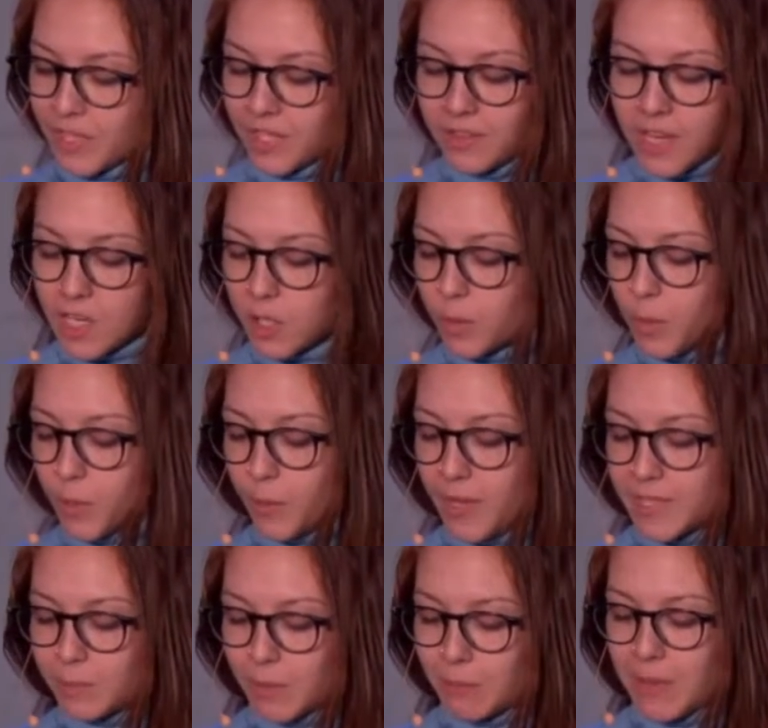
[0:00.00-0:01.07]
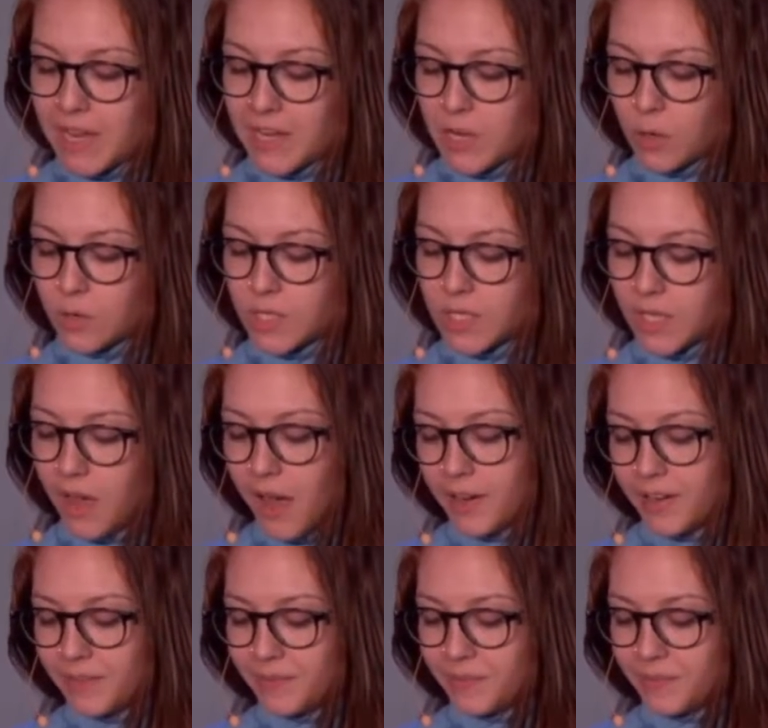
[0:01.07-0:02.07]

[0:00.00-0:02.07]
let your requests be made known to God.